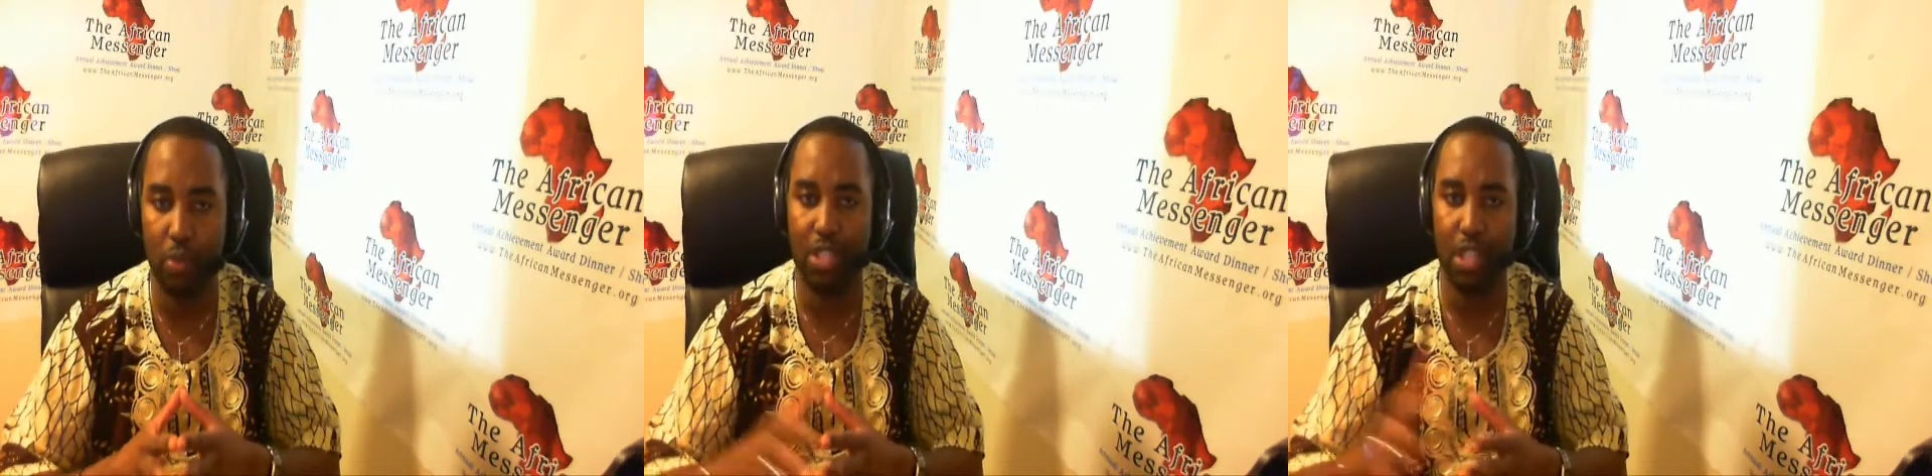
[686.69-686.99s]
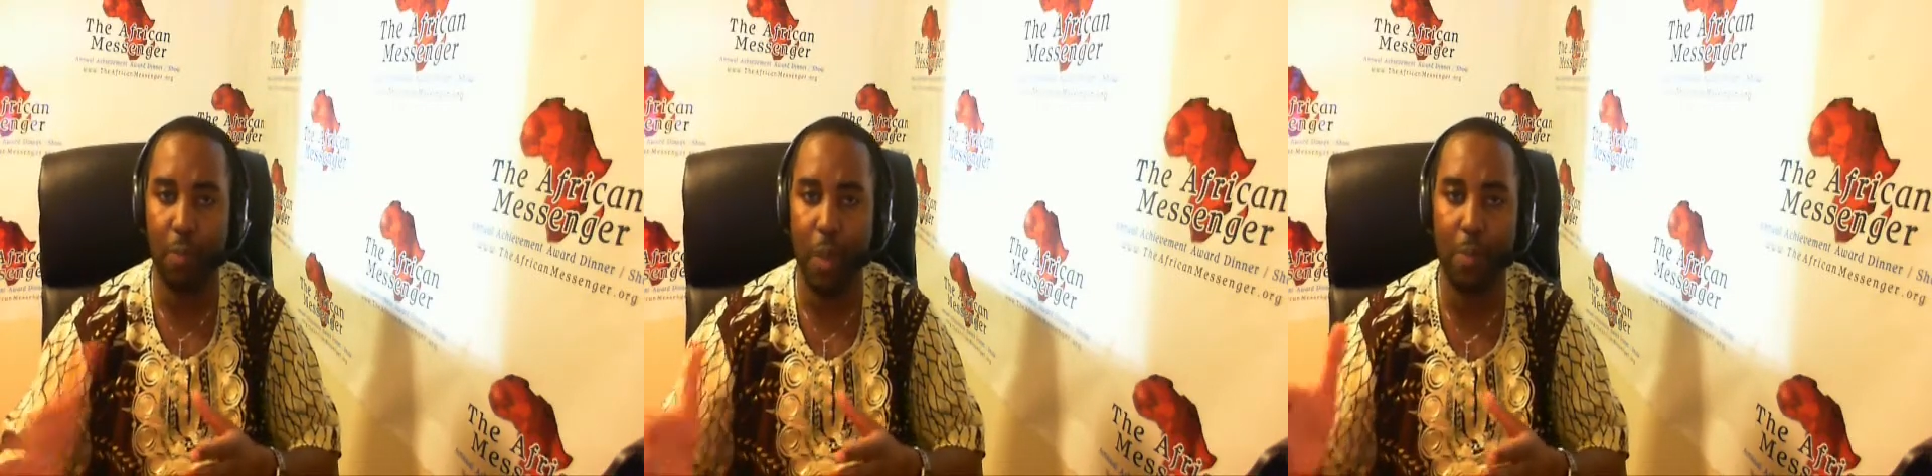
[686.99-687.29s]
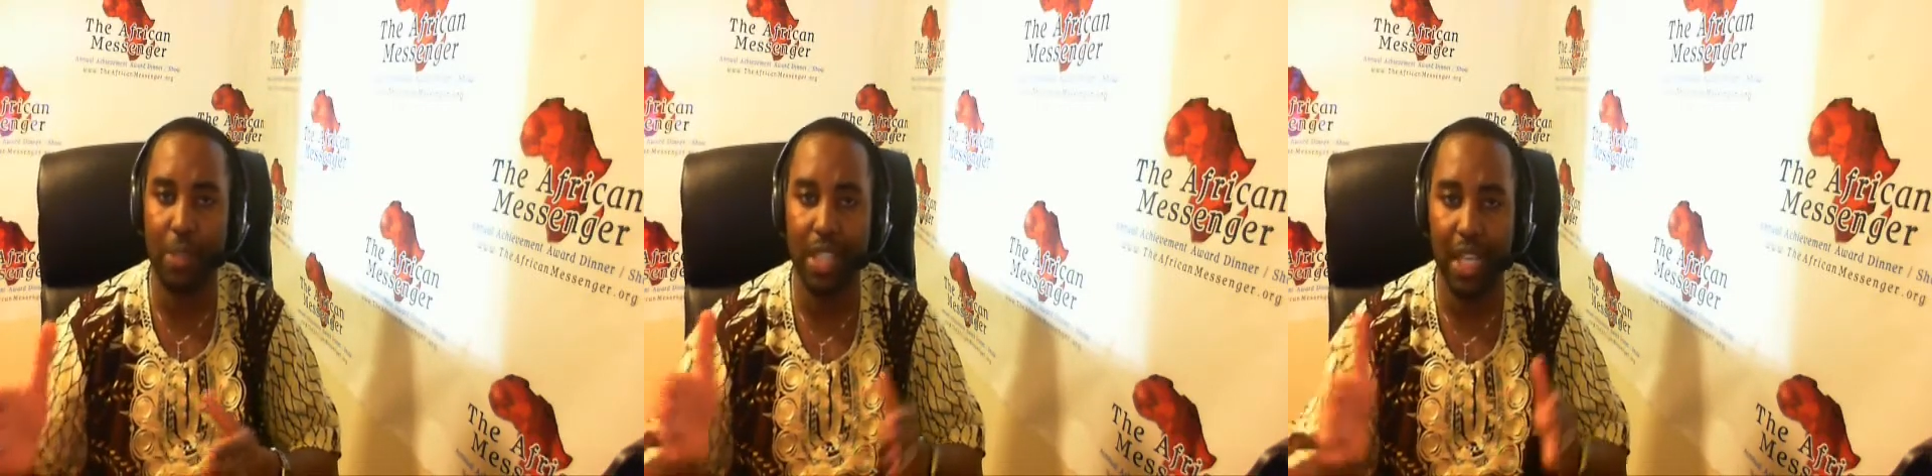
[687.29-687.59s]
we see
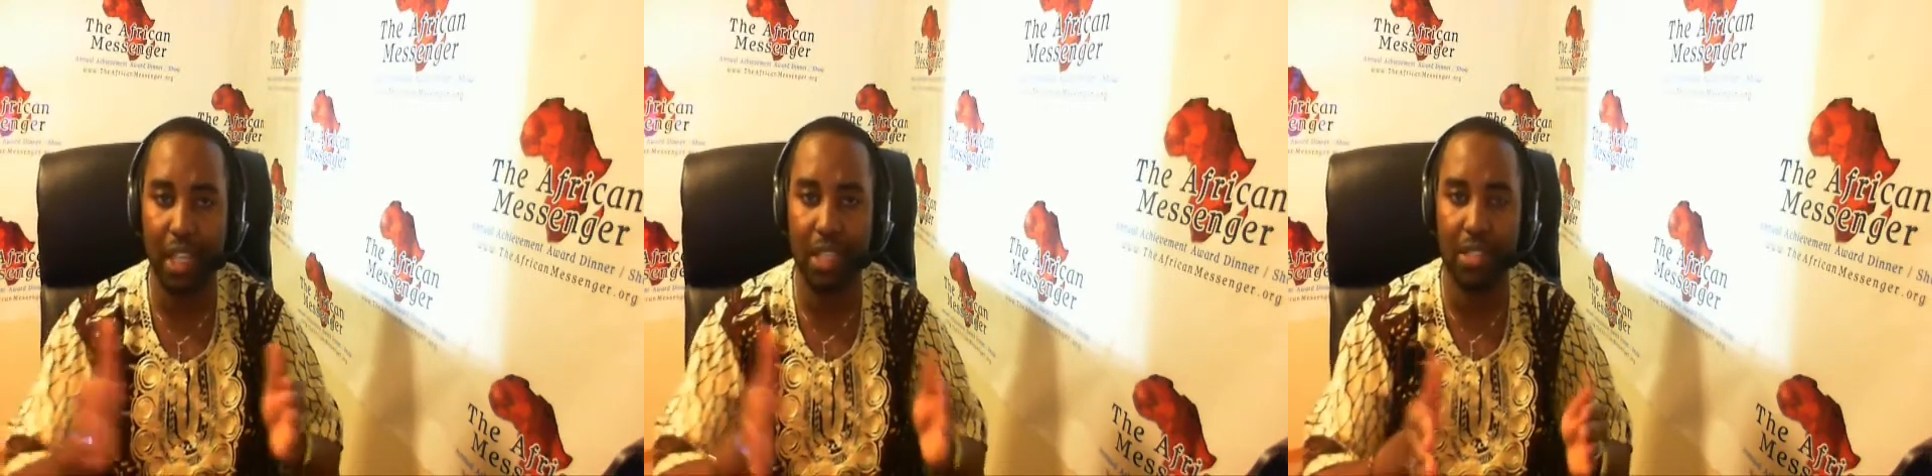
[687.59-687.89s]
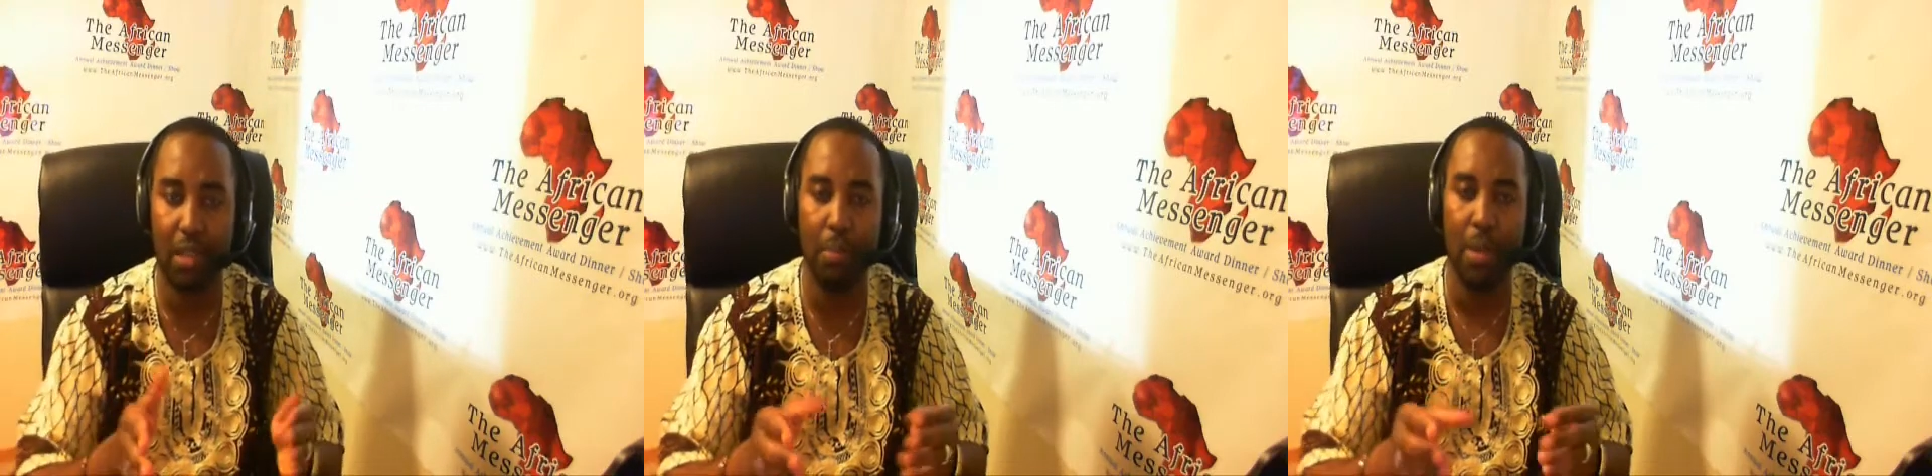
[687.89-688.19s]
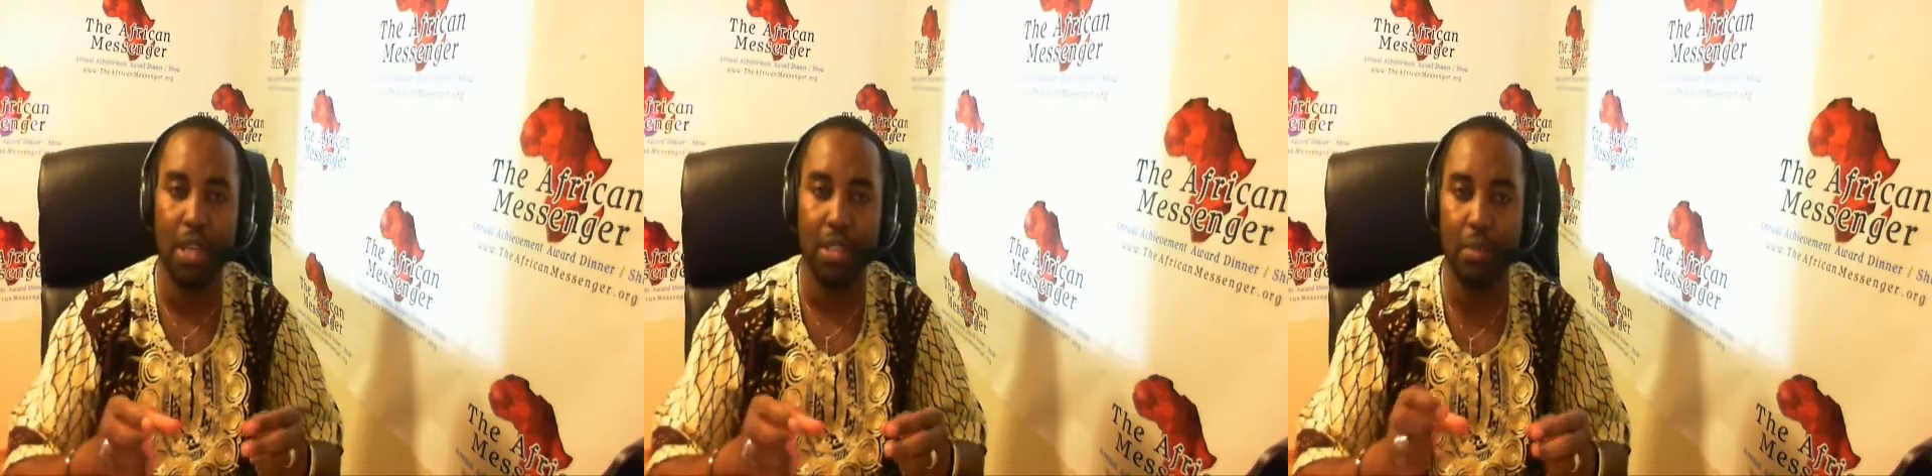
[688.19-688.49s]
people taking some
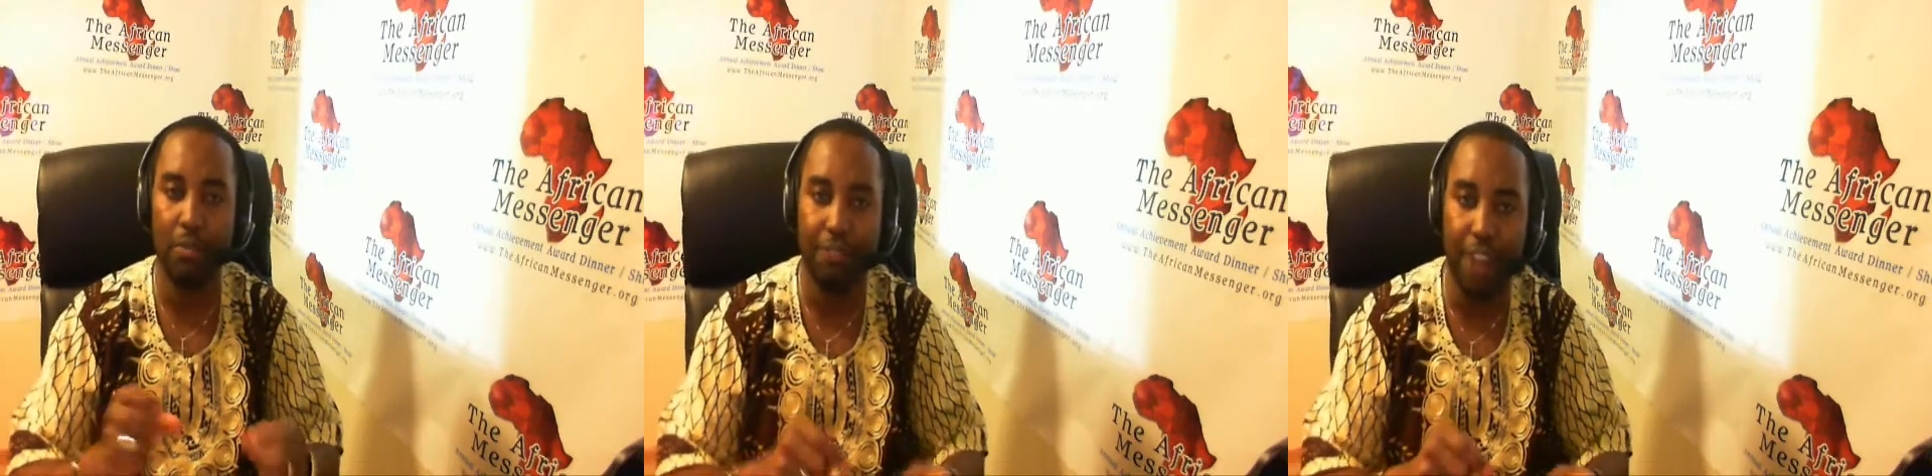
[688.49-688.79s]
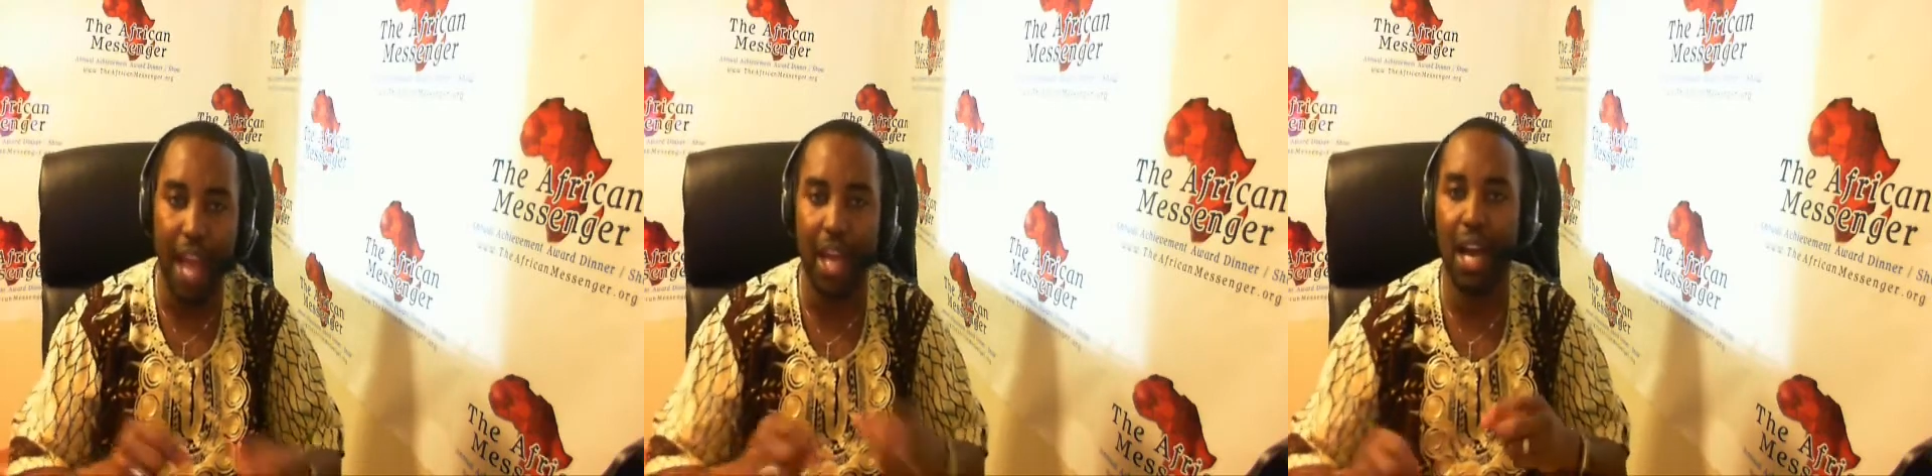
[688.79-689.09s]
fat